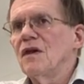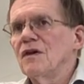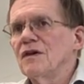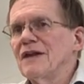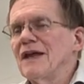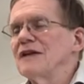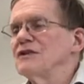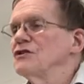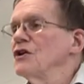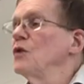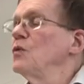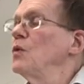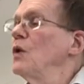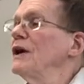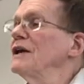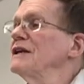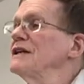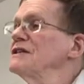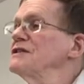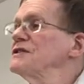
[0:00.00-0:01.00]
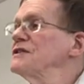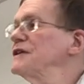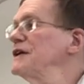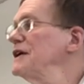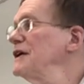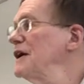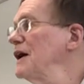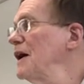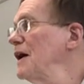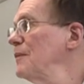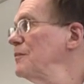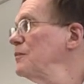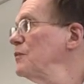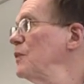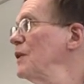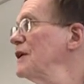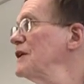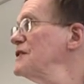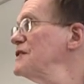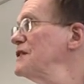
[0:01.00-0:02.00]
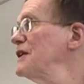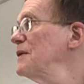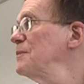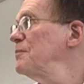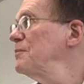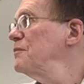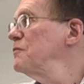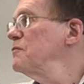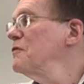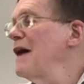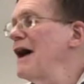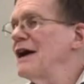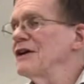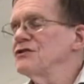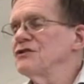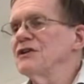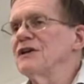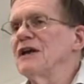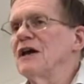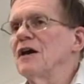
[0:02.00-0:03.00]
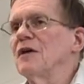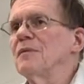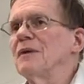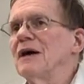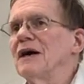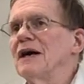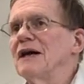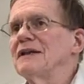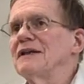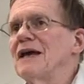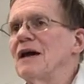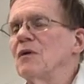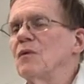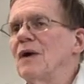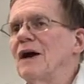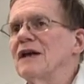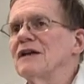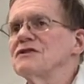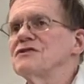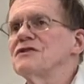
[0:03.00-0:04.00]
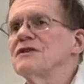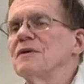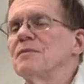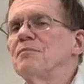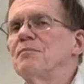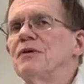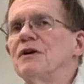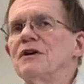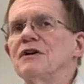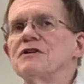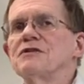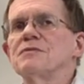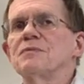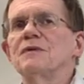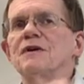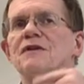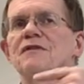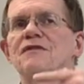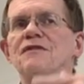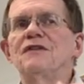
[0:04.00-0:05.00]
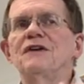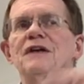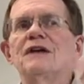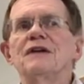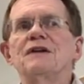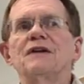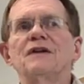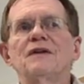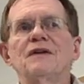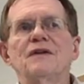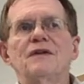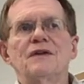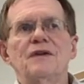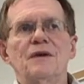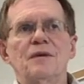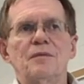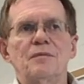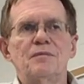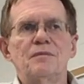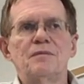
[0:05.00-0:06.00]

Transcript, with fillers: Okay, so what is the, uh, what is the rationale behind that? Why does the punishment fit the